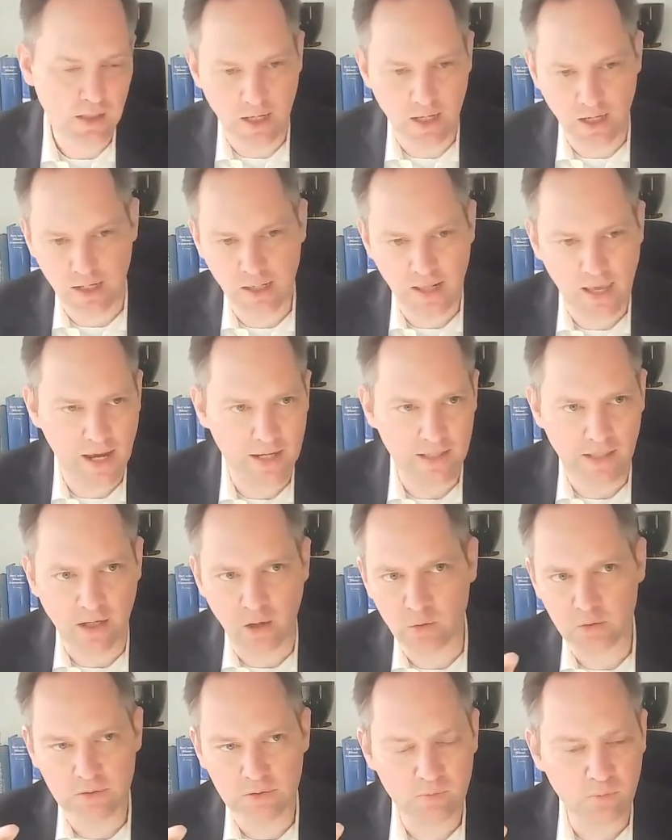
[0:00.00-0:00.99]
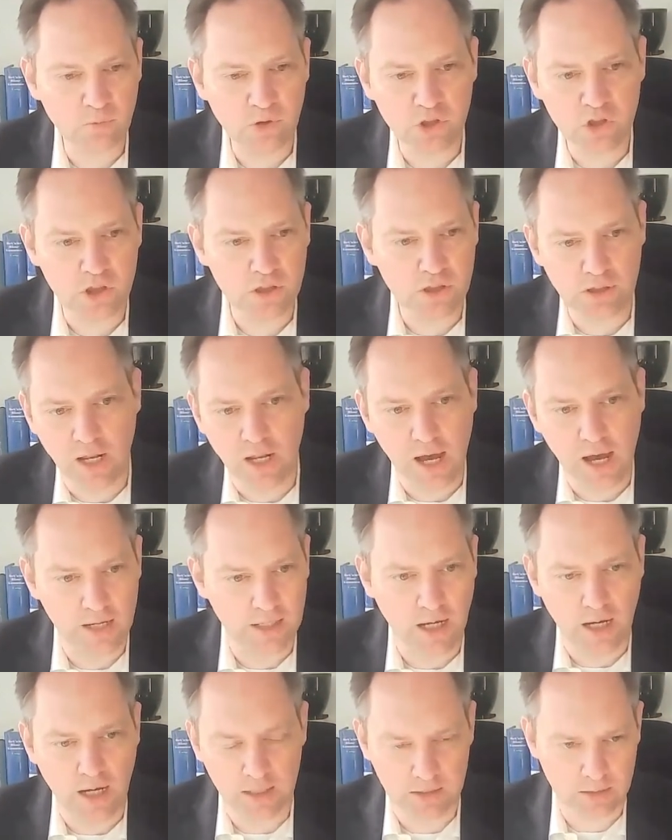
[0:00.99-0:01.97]
and light out which
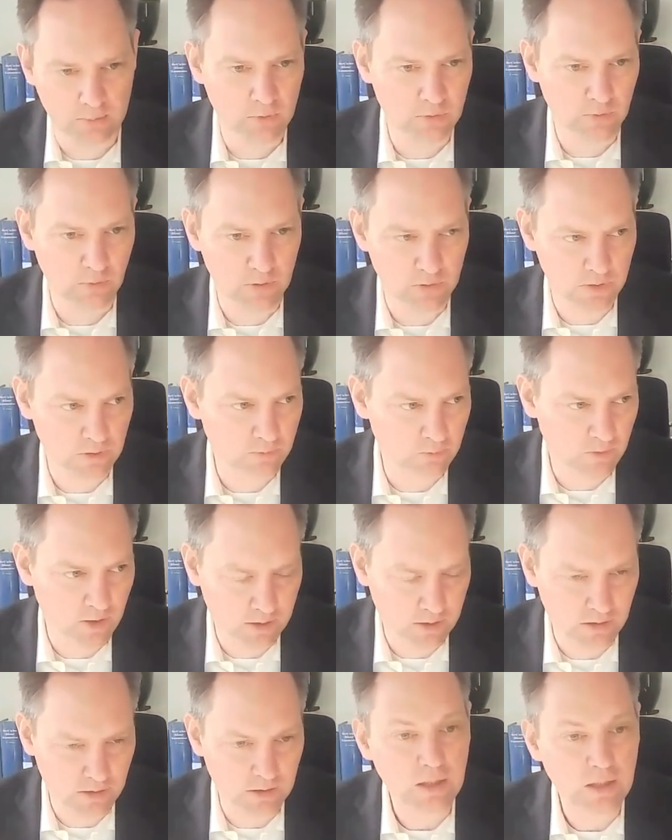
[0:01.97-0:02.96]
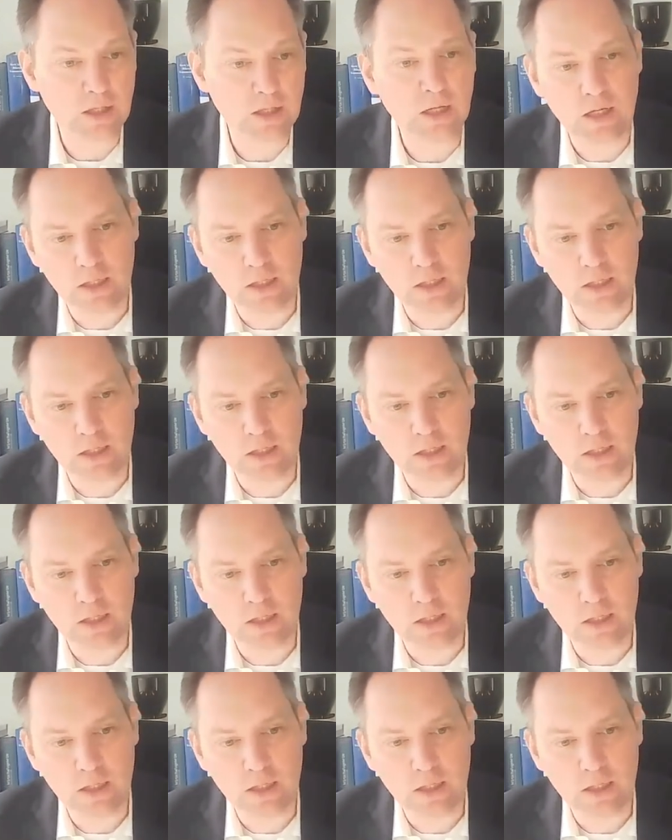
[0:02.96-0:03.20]
line items was affected.